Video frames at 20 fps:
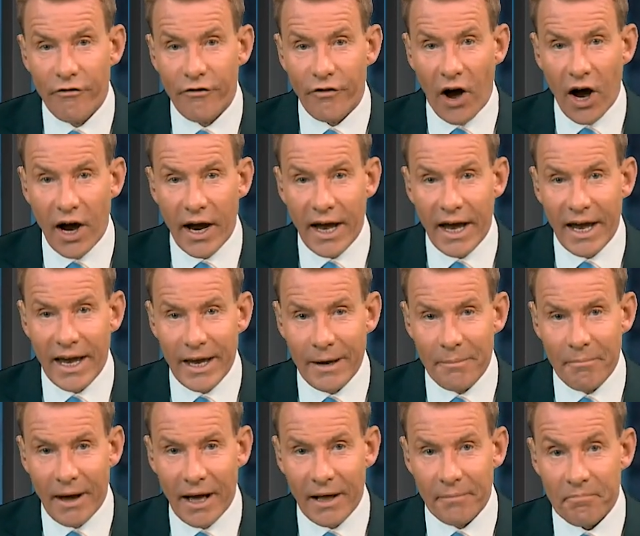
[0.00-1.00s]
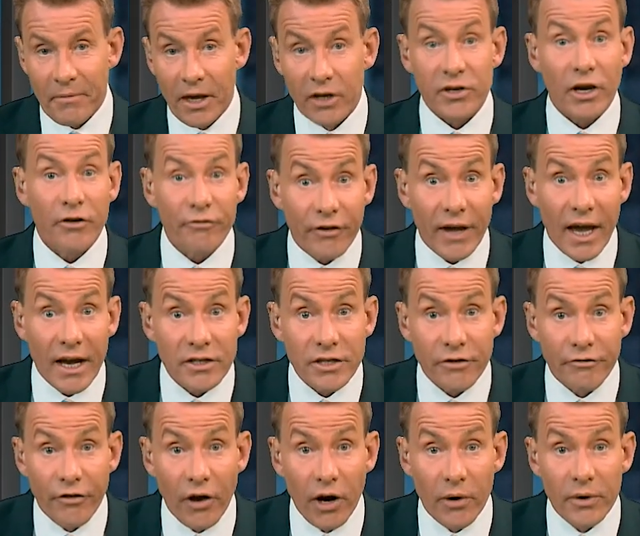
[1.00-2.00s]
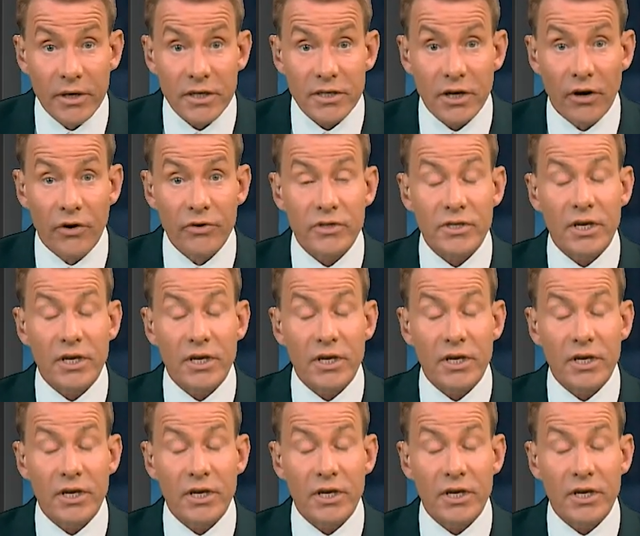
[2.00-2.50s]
via email. And don't forget to follow us on